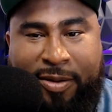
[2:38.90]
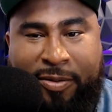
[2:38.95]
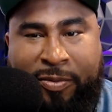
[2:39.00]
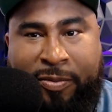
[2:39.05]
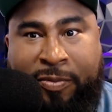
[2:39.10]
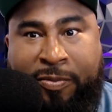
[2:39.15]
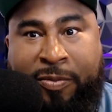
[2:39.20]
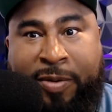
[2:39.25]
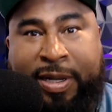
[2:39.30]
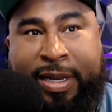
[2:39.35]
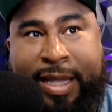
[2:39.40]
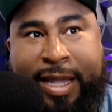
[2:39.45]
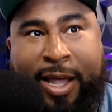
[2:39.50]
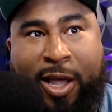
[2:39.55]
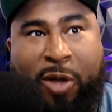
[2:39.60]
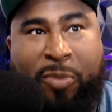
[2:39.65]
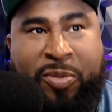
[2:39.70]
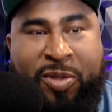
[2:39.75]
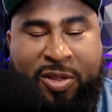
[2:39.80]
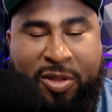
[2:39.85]
really
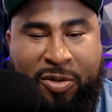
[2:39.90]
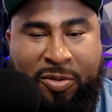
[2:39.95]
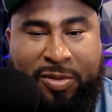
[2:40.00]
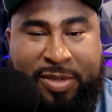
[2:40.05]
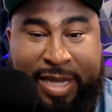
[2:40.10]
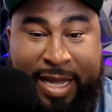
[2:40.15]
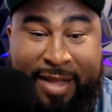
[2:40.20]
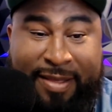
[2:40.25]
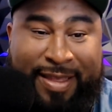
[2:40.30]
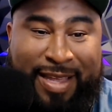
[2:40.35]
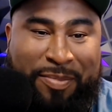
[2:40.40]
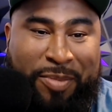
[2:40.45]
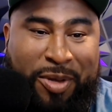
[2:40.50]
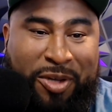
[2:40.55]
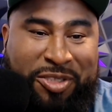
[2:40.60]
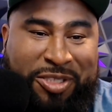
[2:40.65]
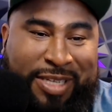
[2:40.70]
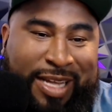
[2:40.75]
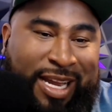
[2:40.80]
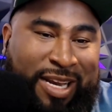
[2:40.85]
helps you take the
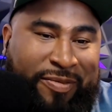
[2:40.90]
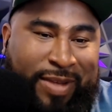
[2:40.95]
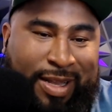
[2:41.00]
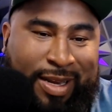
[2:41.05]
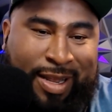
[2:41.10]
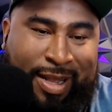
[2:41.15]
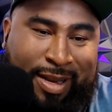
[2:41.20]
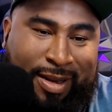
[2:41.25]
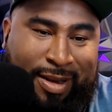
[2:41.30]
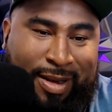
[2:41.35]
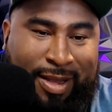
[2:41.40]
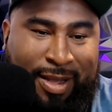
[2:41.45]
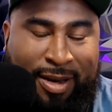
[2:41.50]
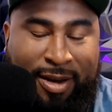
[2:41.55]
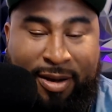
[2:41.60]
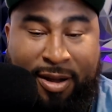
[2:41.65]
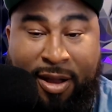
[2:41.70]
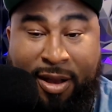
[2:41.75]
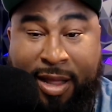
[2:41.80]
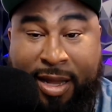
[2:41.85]
emotion out of it. And
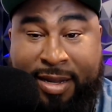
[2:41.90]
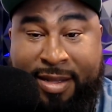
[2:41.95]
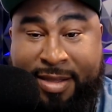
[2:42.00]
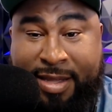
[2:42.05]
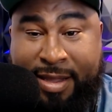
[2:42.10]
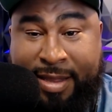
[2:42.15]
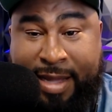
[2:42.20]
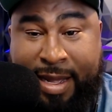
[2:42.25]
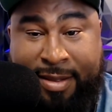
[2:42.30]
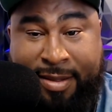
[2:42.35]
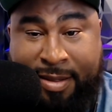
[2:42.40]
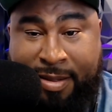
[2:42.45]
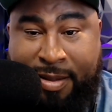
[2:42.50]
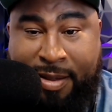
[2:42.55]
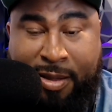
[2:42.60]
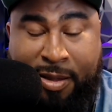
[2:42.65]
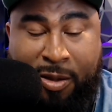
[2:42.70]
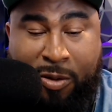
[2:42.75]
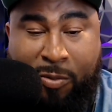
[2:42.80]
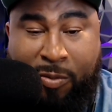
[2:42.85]
in all honesty, that's
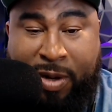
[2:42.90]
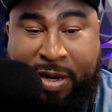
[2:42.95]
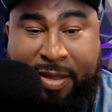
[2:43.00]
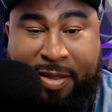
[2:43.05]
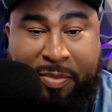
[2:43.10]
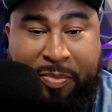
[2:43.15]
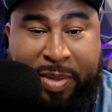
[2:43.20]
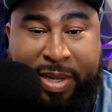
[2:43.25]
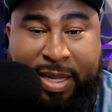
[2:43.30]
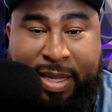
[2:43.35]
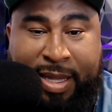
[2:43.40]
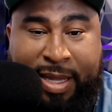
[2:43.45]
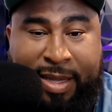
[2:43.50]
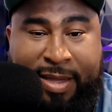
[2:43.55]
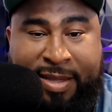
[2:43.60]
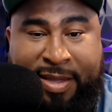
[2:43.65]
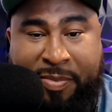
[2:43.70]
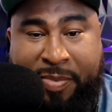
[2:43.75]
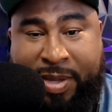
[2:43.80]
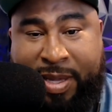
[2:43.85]
one of the big
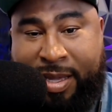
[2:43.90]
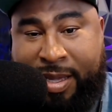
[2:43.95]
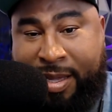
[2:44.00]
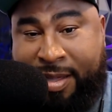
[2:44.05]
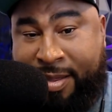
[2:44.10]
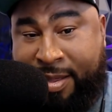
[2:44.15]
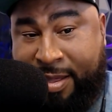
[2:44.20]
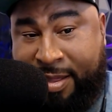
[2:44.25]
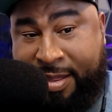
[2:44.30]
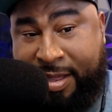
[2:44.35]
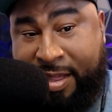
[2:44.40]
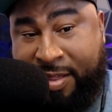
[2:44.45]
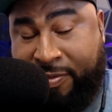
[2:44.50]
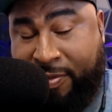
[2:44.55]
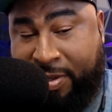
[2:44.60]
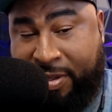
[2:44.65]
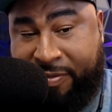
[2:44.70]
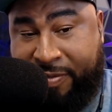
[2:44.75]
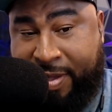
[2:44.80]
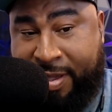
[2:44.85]
keys to being a
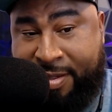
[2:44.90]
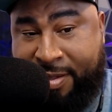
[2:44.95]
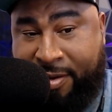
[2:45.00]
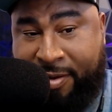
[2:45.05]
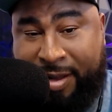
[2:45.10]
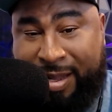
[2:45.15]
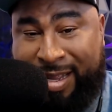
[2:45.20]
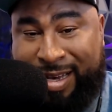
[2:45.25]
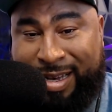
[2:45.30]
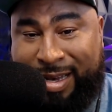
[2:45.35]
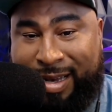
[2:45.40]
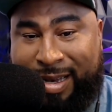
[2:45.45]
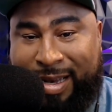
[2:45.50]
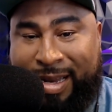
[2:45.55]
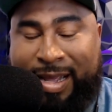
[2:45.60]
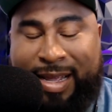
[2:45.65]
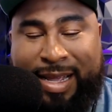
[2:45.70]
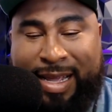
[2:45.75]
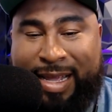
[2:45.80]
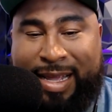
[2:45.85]
successful investor in
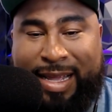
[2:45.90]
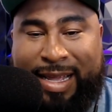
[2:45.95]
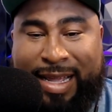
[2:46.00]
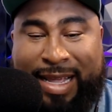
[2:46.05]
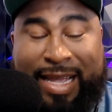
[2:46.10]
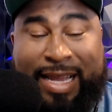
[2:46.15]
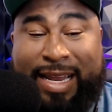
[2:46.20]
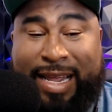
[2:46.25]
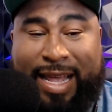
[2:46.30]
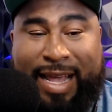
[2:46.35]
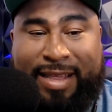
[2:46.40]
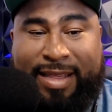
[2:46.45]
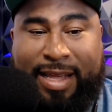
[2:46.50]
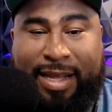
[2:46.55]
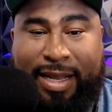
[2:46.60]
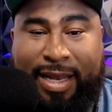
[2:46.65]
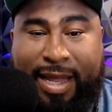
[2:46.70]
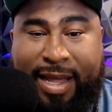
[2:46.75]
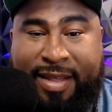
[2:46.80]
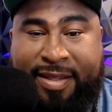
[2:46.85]
any
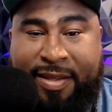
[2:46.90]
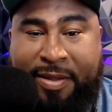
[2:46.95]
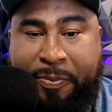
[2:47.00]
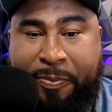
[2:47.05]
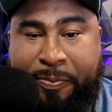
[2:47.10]
asset class.